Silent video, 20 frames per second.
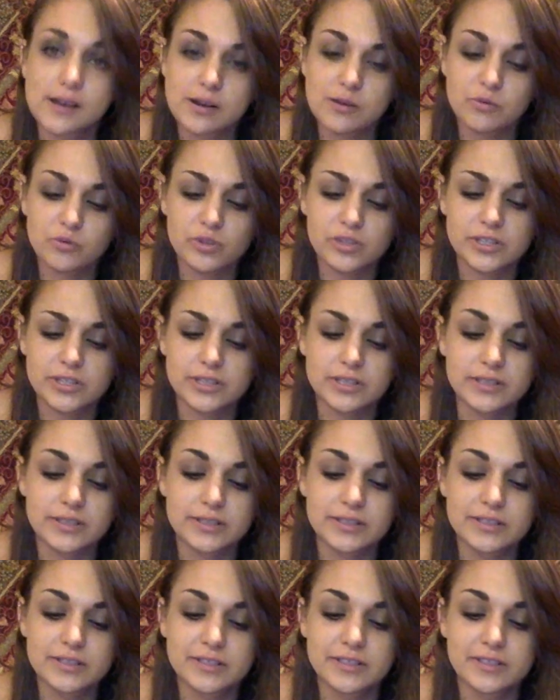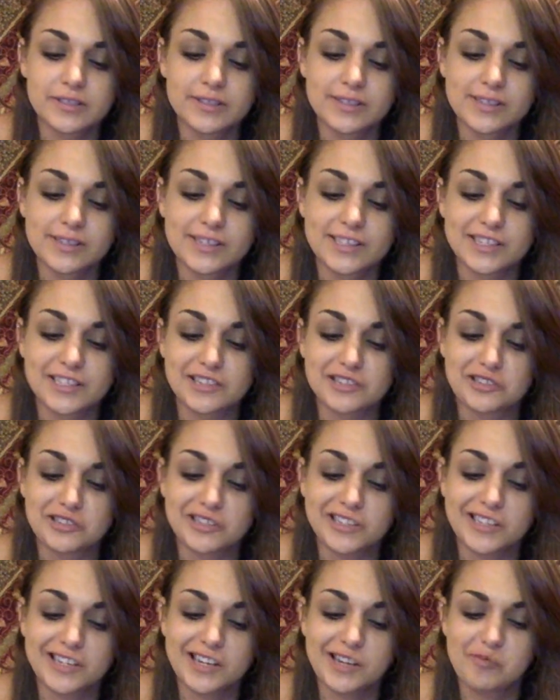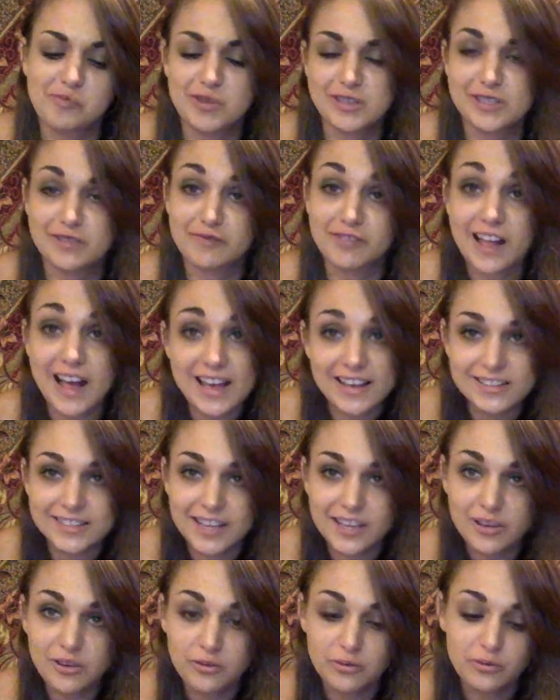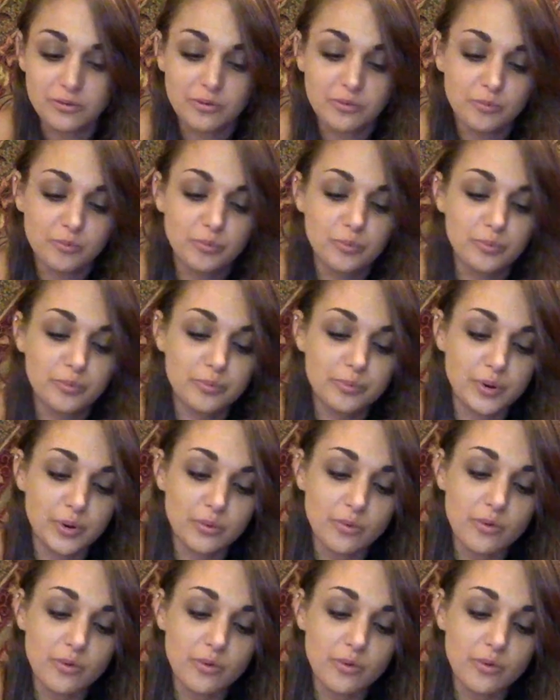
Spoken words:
which is essentially a piece of glass that you put